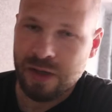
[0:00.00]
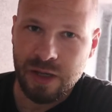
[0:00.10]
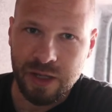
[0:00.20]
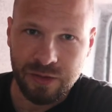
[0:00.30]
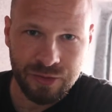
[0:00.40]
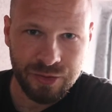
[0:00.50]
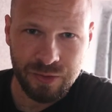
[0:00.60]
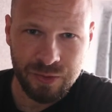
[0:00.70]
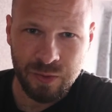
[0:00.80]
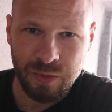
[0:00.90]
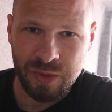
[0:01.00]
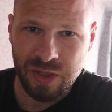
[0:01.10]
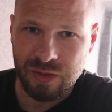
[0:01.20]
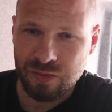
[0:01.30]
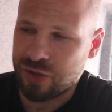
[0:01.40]
and the screws won't
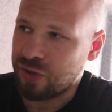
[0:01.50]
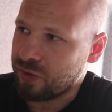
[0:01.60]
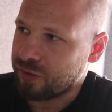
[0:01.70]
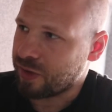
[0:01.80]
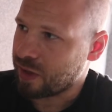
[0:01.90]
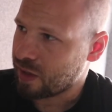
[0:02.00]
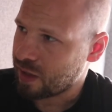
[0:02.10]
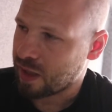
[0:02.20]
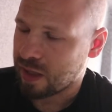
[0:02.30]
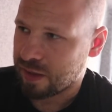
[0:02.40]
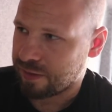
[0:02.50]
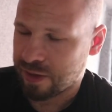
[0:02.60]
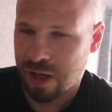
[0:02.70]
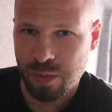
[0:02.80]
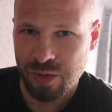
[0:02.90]
be shown, and the
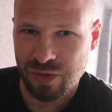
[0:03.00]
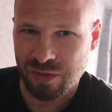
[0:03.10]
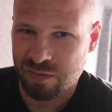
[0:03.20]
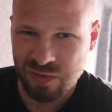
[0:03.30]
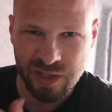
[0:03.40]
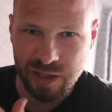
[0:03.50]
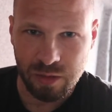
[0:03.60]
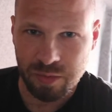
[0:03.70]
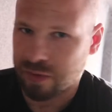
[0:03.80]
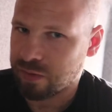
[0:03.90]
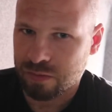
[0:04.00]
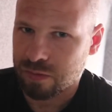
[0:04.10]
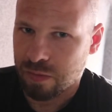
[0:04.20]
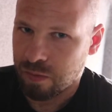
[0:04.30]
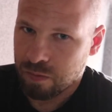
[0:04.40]
carpet should seal up and
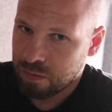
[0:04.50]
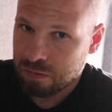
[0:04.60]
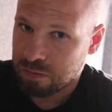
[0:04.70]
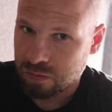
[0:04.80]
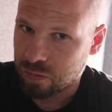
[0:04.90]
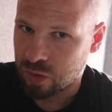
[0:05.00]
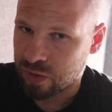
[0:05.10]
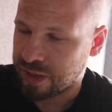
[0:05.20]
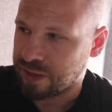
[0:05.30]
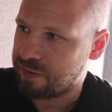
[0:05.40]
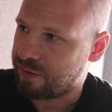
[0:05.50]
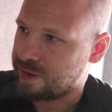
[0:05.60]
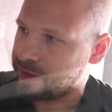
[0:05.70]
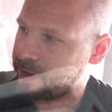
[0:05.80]
won't look any different.